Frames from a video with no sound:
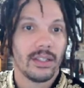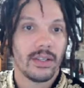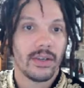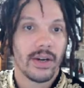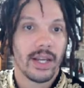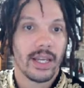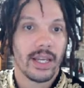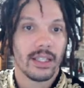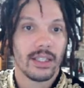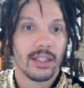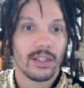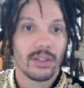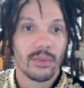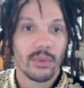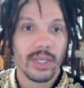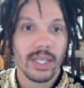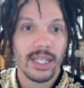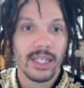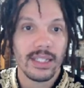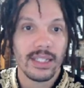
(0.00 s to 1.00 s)
All right,
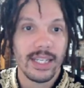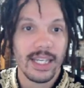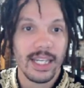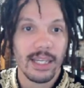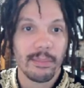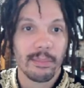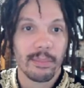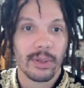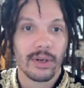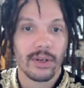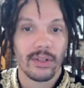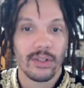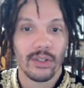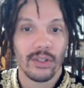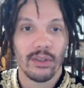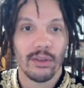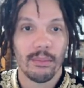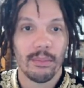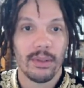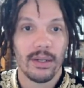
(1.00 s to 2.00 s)
3D
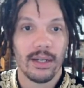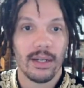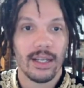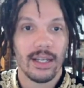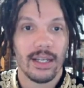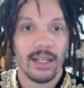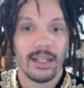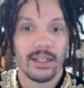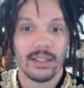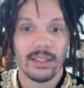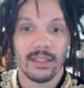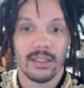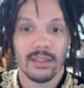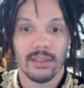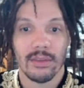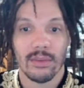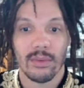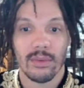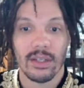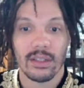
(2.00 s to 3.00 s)
Pearl Plot.
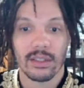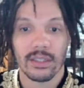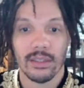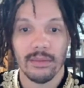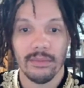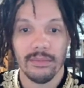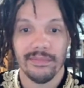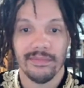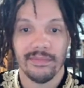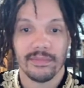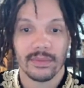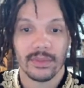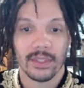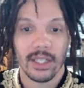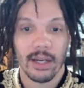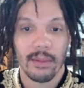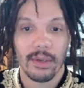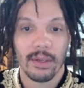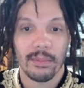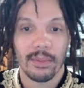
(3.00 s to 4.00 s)
Welcome.
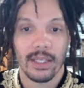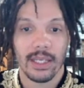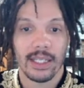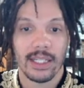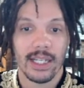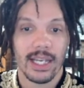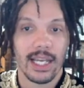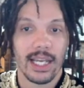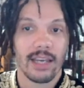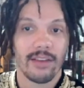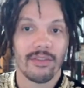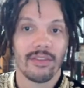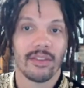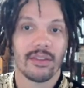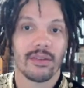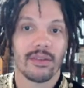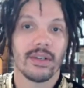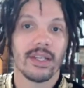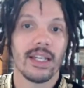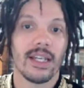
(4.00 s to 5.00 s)
I'm gonna play knight
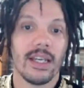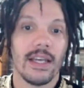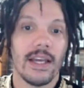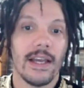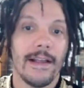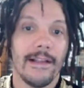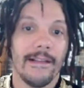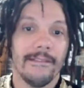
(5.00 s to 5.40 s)
f3.